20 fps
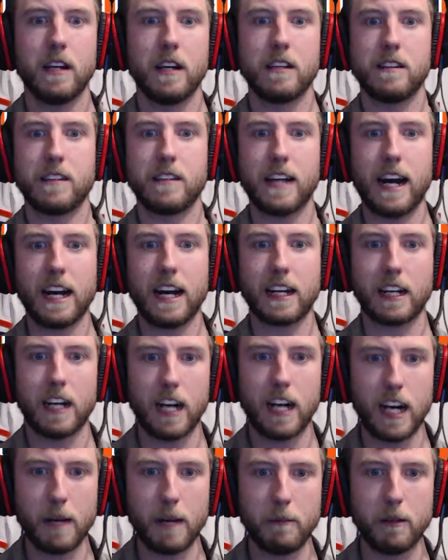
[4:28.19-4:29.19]
Zach
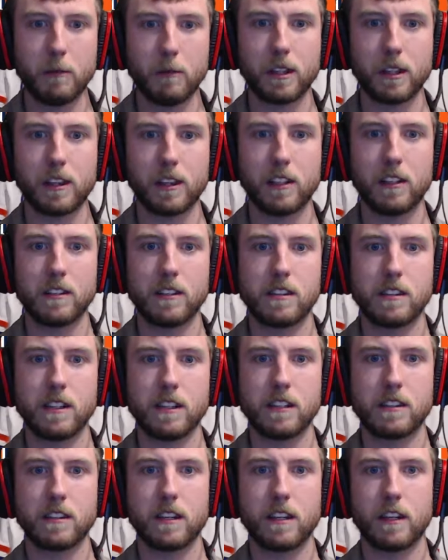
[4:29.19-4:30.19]
Hyman with an
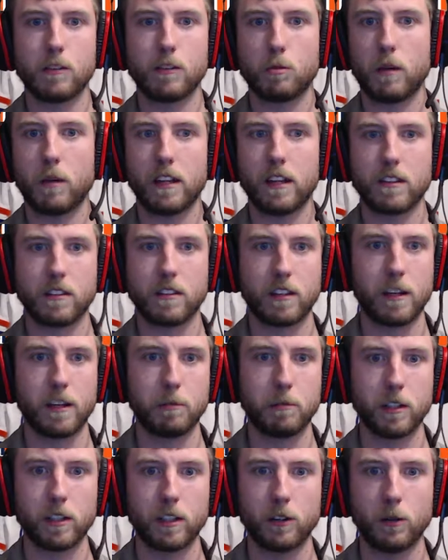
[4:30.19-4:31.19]
assist as well as a
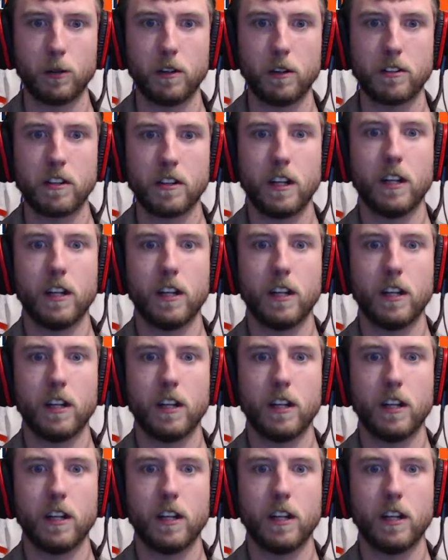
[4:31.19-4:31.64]
couple of goals.